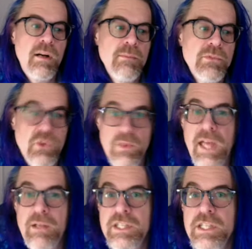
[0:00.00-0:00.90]
So
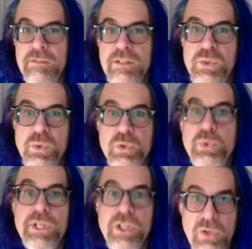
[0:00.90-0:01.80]
that individual who
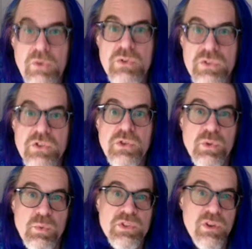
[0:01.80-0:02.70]
accused you
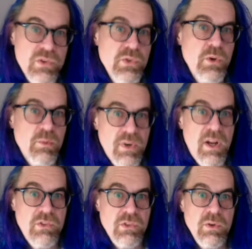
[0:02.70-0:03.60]
was also your
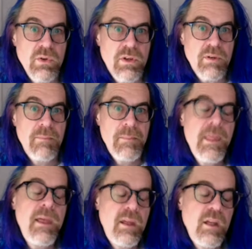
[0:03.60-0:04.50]
prosecutor.
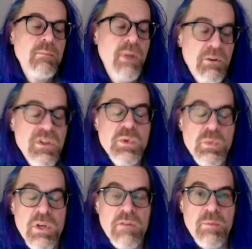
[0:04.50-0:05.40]
Meletus was
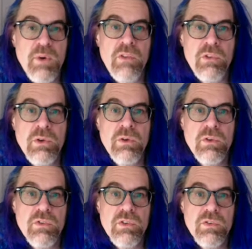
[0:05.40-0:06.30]
one of the
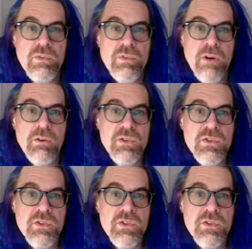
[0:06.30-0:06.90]
prosecutors at Socrates'